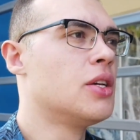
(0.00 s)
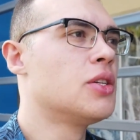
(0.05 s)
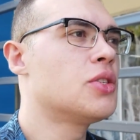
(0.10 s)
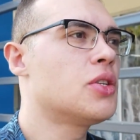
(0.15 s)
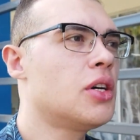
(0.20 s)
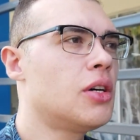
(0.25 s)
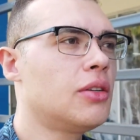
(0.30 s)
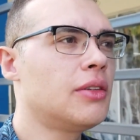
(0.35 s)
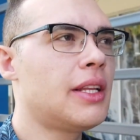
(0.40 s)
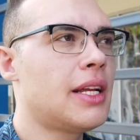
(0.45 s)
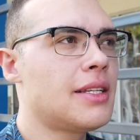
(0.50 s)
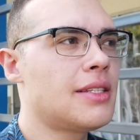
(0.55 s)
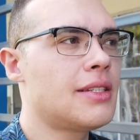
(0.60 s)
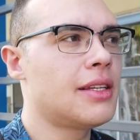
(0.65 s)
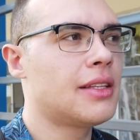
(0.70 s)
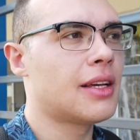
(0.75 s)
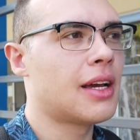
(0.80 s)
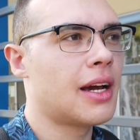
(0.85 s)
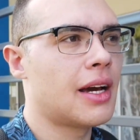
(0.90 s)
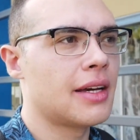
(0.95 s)
So that's
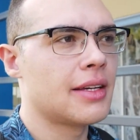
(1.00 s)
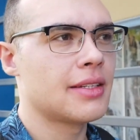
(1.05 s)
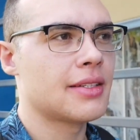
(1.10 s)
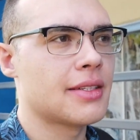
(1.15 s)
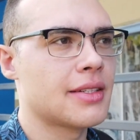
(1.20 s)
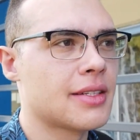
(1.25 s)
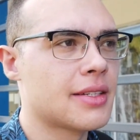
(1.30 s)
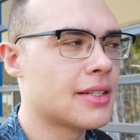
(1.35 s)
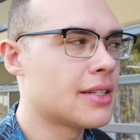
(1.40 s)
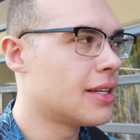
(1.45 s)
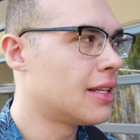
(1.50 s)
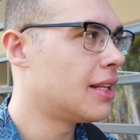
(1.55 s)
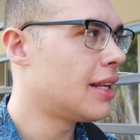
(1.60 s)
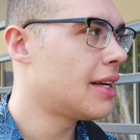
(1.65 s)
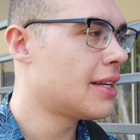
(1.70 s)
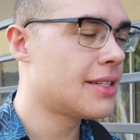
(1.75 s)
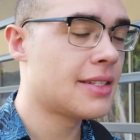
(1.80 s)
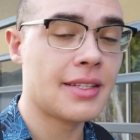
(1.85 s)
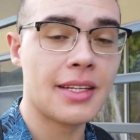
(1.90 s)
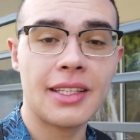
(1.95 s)
it, guys.
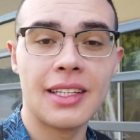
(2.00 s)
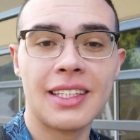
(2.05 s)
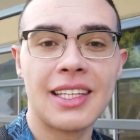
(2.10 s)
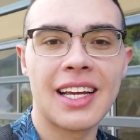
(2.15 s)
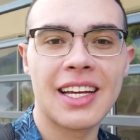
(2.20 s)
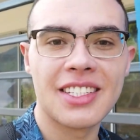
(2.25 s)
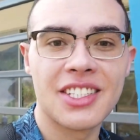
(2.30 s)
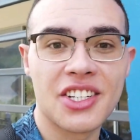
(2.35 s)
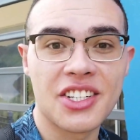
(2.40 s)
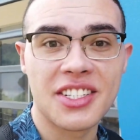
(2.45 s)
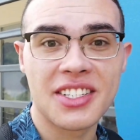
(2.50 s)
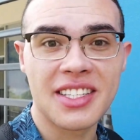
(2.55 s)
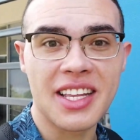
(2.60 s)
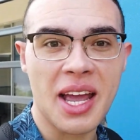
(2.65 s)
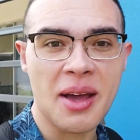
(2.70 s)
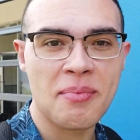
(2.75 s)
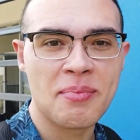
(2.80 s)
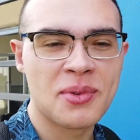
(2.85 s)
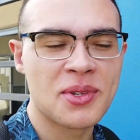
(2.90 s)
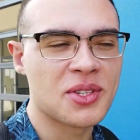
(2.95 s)
Let's see the next
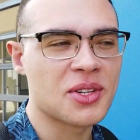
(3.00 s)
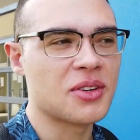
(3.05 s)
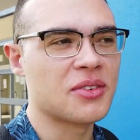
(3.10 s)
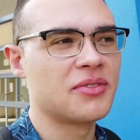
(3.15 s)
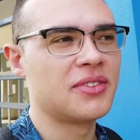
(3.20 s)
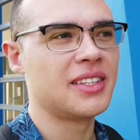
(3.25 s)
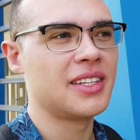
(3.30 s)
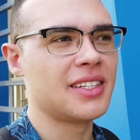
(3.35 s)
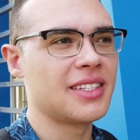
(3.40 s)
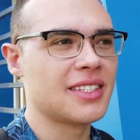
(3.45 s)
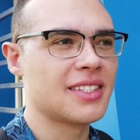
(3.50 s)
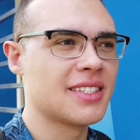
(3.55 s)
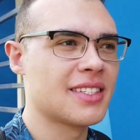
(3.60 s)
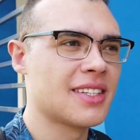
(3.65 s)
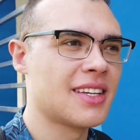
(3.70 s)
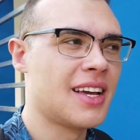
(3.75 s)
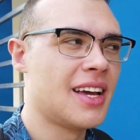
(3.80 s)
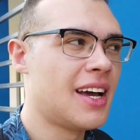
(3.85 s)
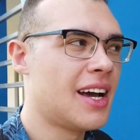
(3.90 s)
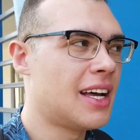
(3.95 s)
steps of
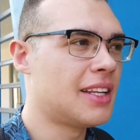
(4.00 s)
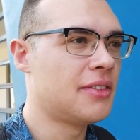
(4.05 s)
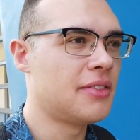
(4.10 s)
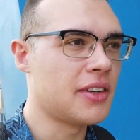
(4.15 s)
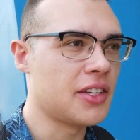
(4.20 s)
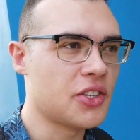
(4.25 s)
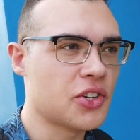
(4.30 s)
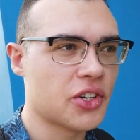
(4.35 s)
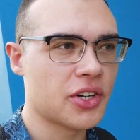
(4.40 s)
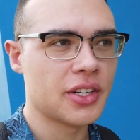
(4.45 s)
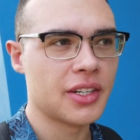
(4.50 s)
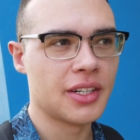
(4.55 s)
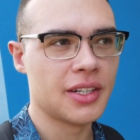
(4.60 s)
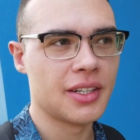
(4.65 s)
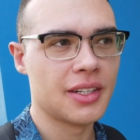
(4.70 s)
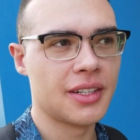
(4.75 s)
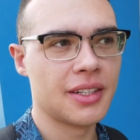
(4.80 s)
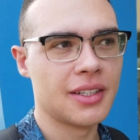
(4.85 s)
this adventure.